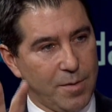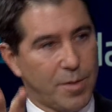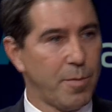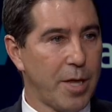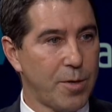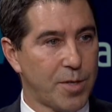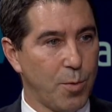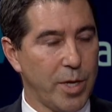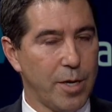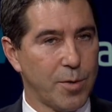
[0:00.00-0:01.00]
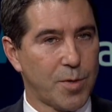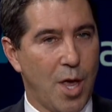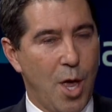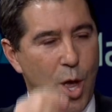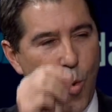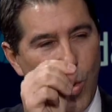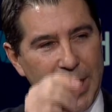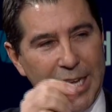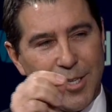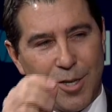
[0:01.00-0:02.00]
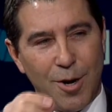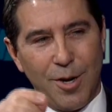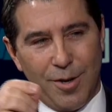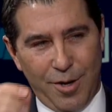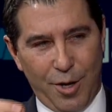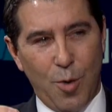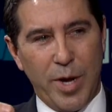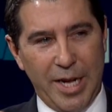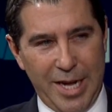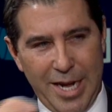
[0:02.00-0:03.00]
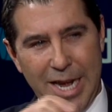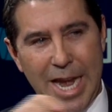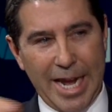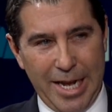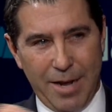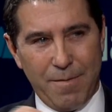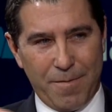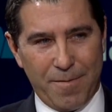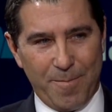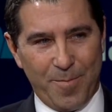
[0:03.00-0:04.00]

and some others that we use, when they start going negative,